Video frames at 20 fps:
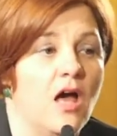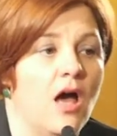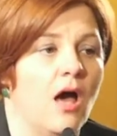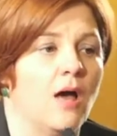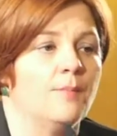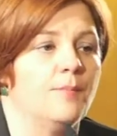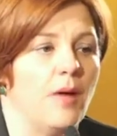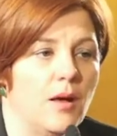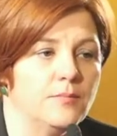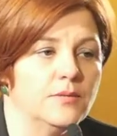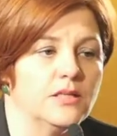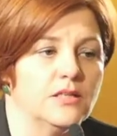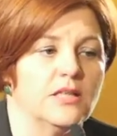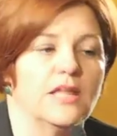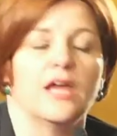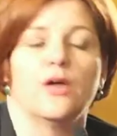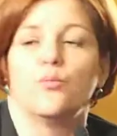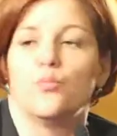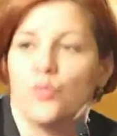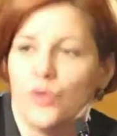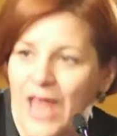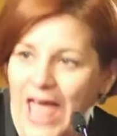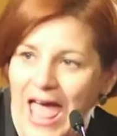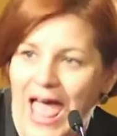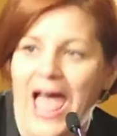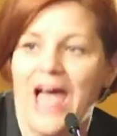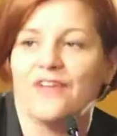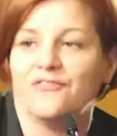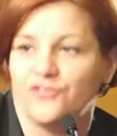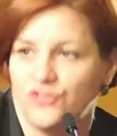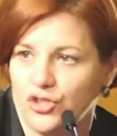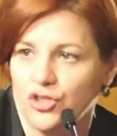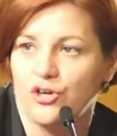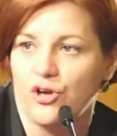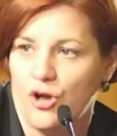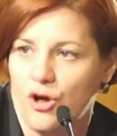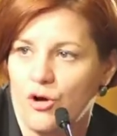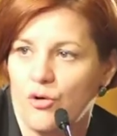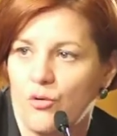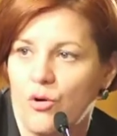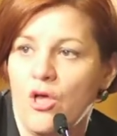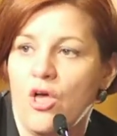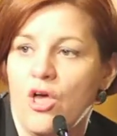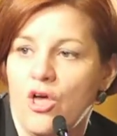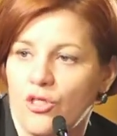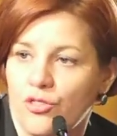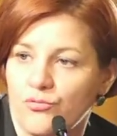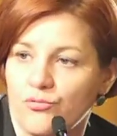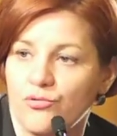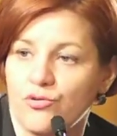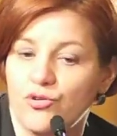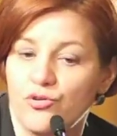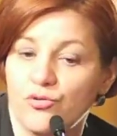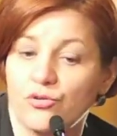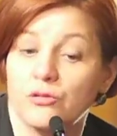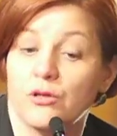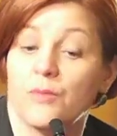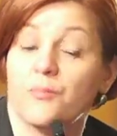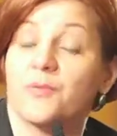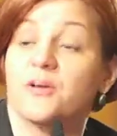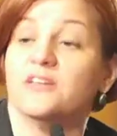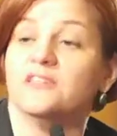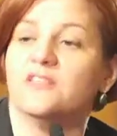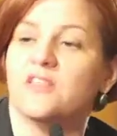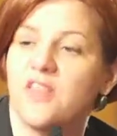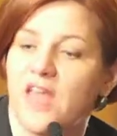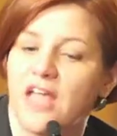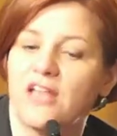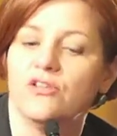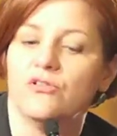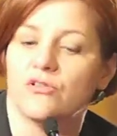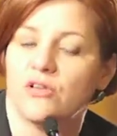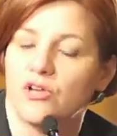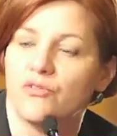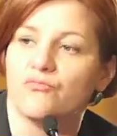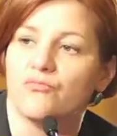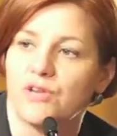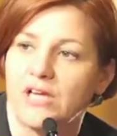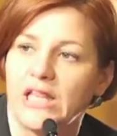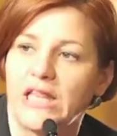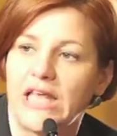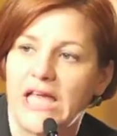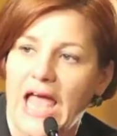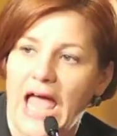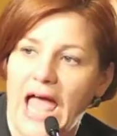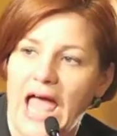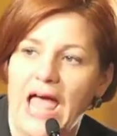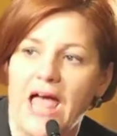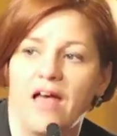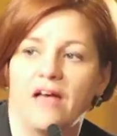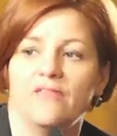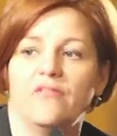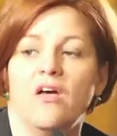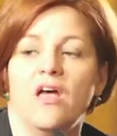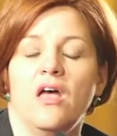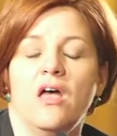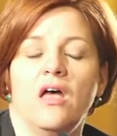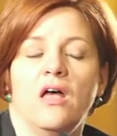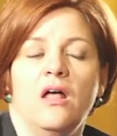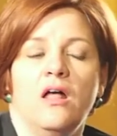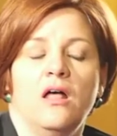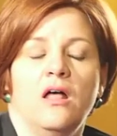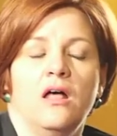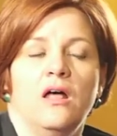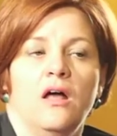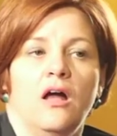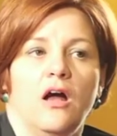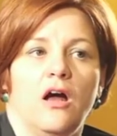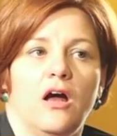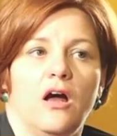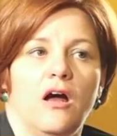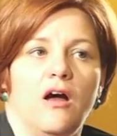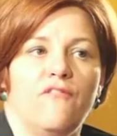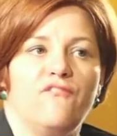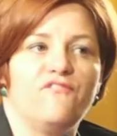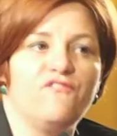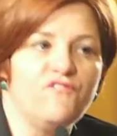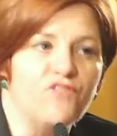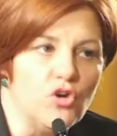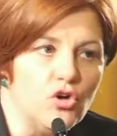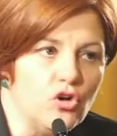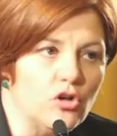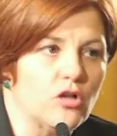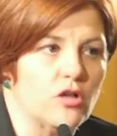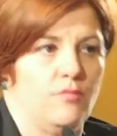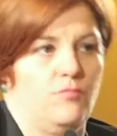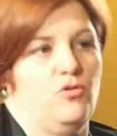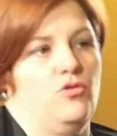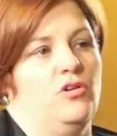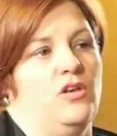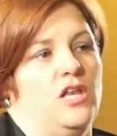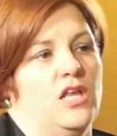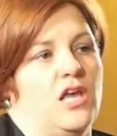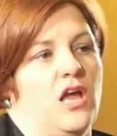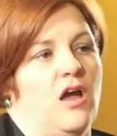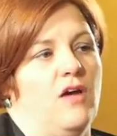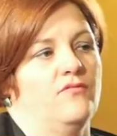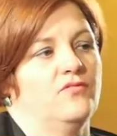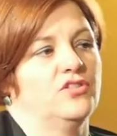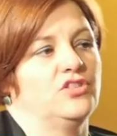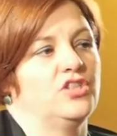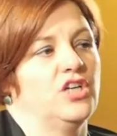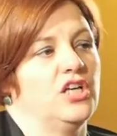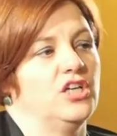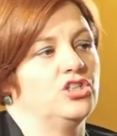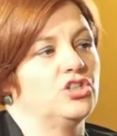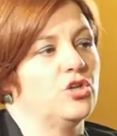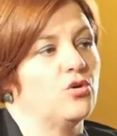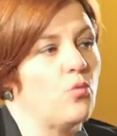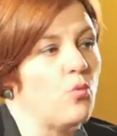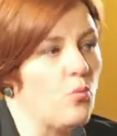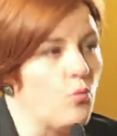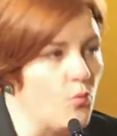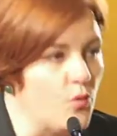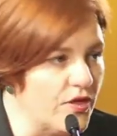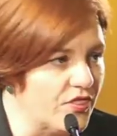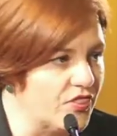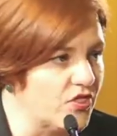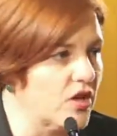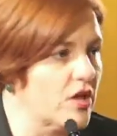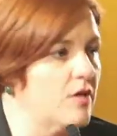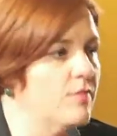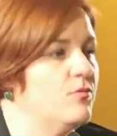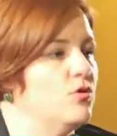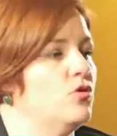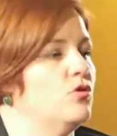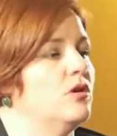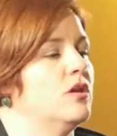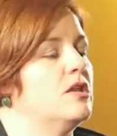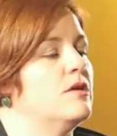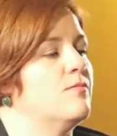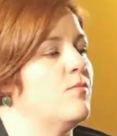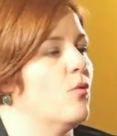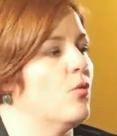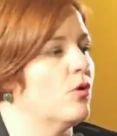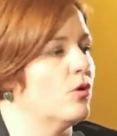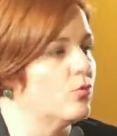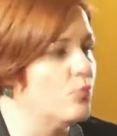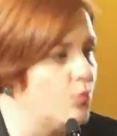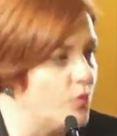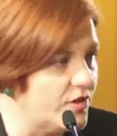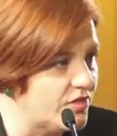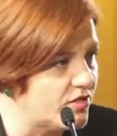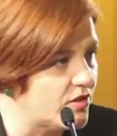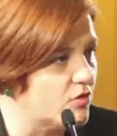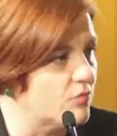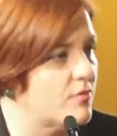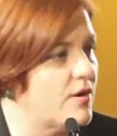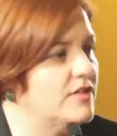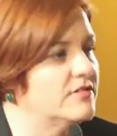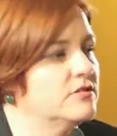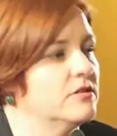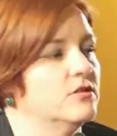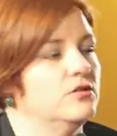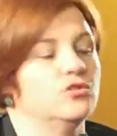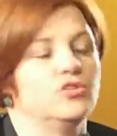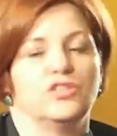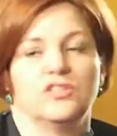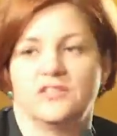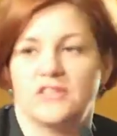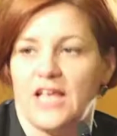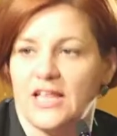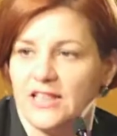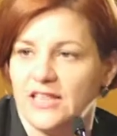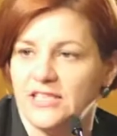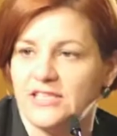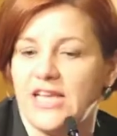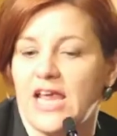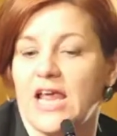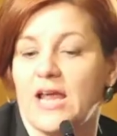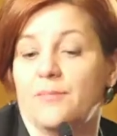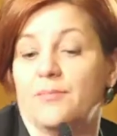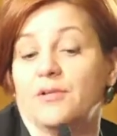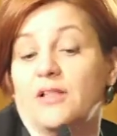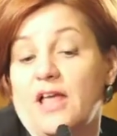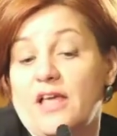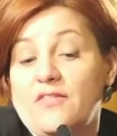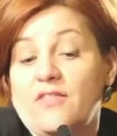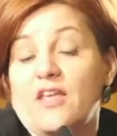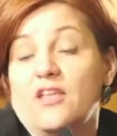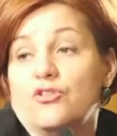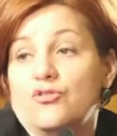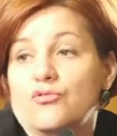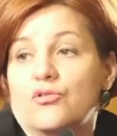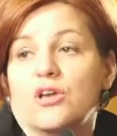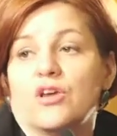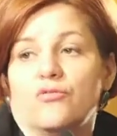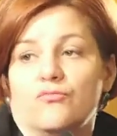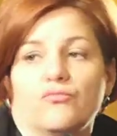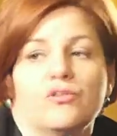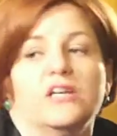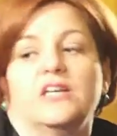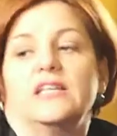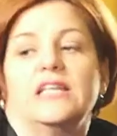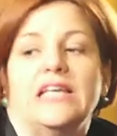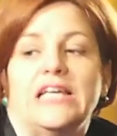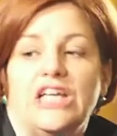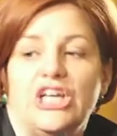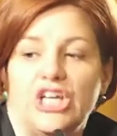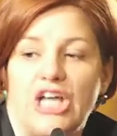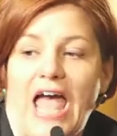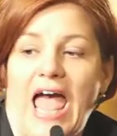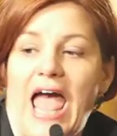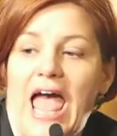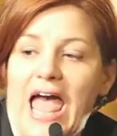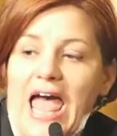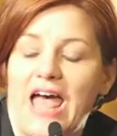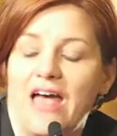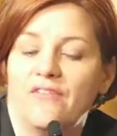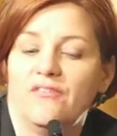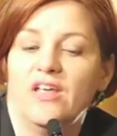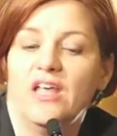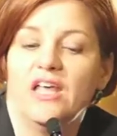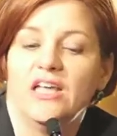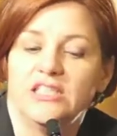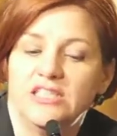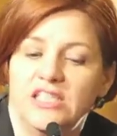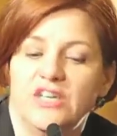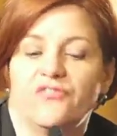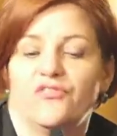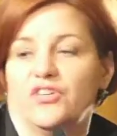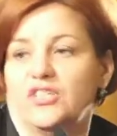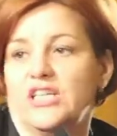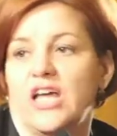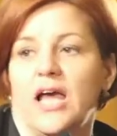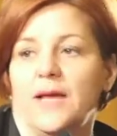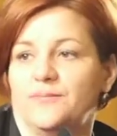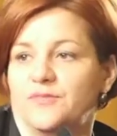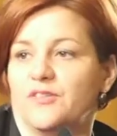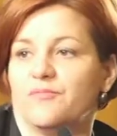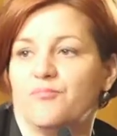on public land would have to go through ULURP, because then you can really have a full community conversation with the community board, with their resolutions at the table, and then you can really have different types of